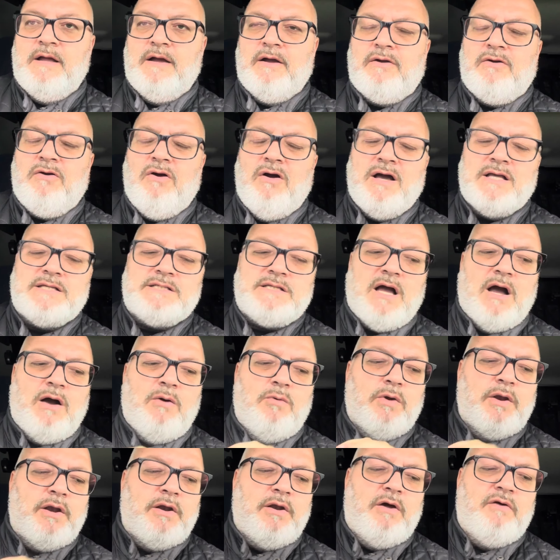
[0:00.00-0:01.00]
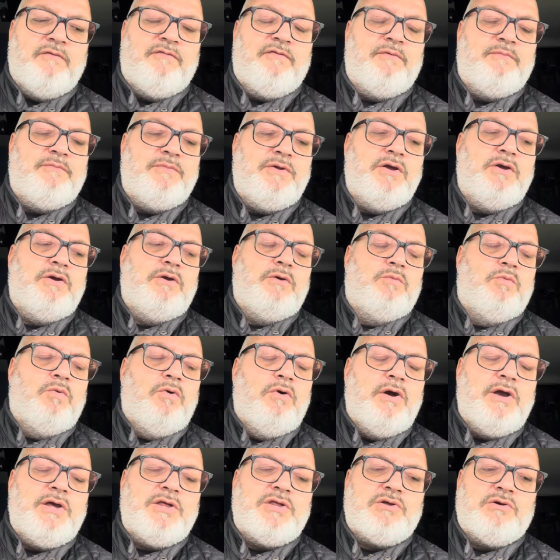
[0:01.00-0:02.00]
Guys, I want to know from you,
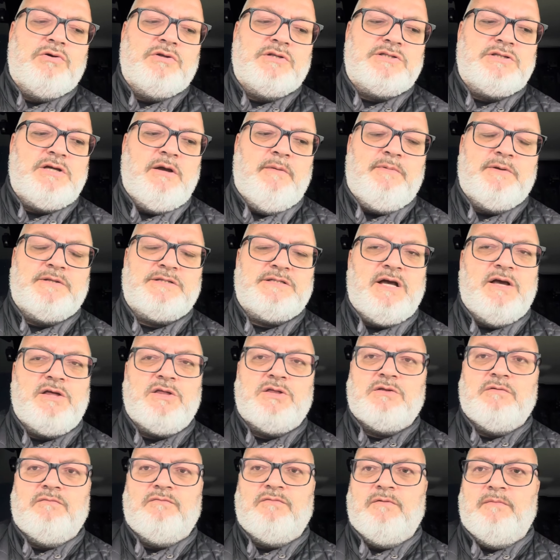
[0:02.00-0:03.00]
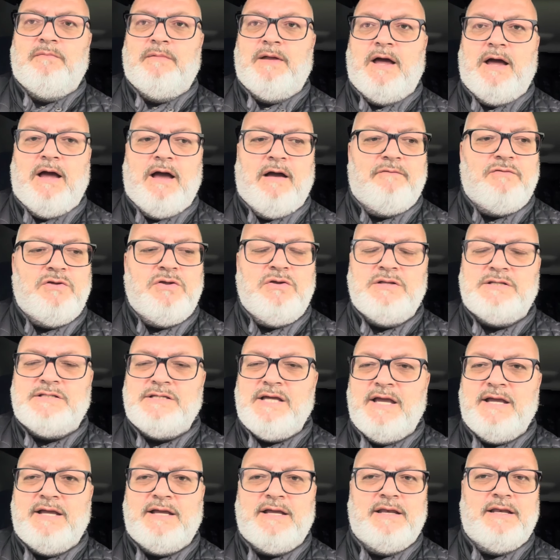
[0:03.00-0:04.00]
what is your interpretation from that? Have you
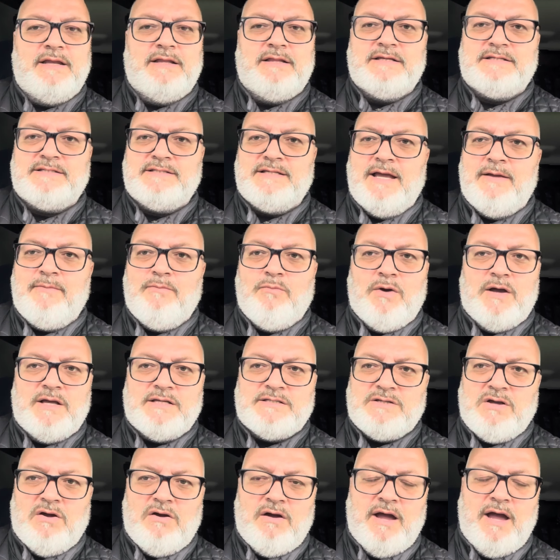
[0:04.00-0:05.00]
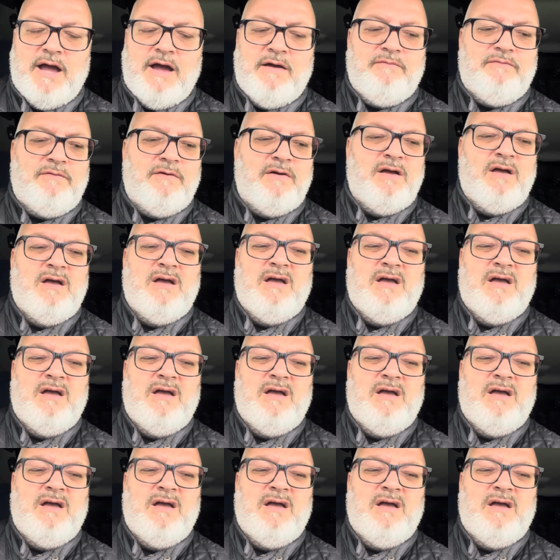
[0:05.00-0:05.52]
taken it the same way as I have?